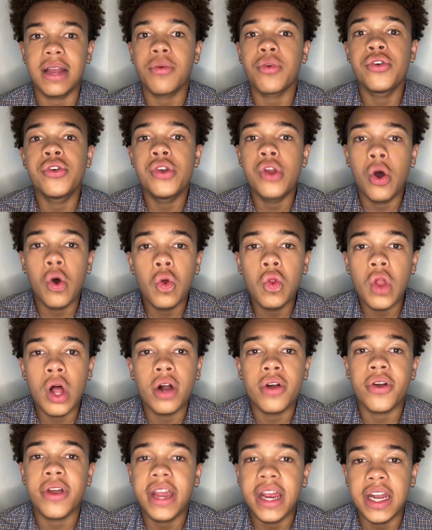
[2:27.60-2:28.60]
were no
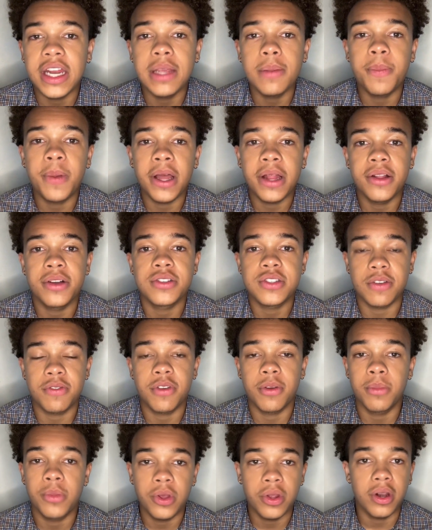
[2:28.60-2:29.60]
longer any pillars of
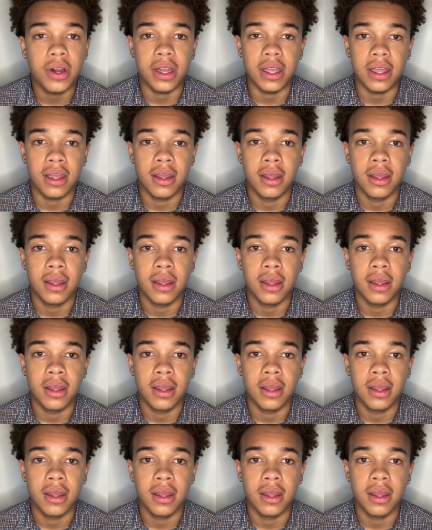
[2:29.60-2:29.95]
community.